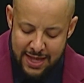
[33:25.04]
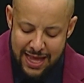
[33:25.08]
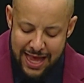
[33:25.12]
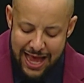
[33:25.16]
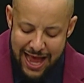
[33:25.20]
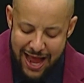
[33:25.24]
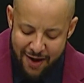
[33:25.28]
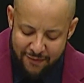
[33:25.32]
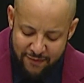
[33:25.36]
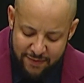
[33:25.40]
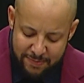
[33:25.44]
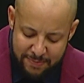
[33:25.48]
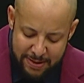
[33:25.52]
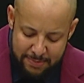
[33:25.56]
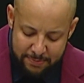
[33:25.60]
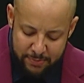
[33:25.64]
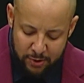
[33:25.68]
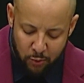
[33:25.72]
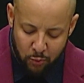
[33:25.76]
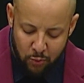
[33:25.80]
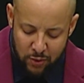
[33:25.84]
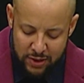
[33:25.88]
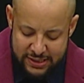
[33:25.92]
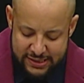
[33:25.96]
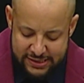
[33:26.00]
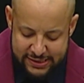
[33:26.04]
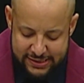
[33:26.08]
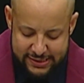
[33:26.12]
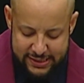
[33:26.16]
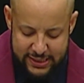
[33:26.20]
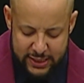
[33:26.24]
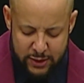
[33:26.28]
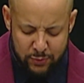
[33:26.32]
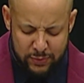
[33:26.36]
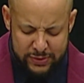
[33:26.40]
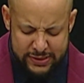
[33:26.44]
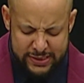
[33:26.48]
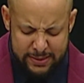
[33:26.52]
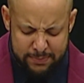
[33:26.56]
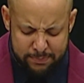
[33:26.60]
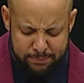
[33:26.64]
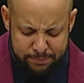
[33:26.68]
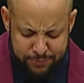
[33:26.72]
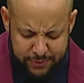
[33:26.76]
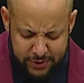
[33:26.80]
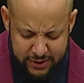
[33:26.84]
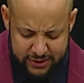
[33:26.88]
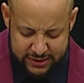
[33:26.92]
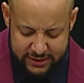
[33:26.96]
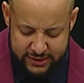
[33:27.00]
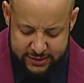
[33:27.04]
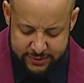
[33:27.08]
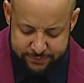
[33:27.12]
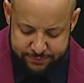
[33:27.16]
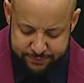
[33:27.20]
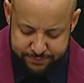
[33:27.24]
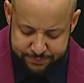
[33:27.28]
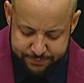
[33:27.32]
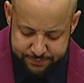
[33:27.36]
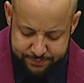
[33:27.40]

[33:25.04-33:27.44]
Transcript: I remember once it was in Brooklyn.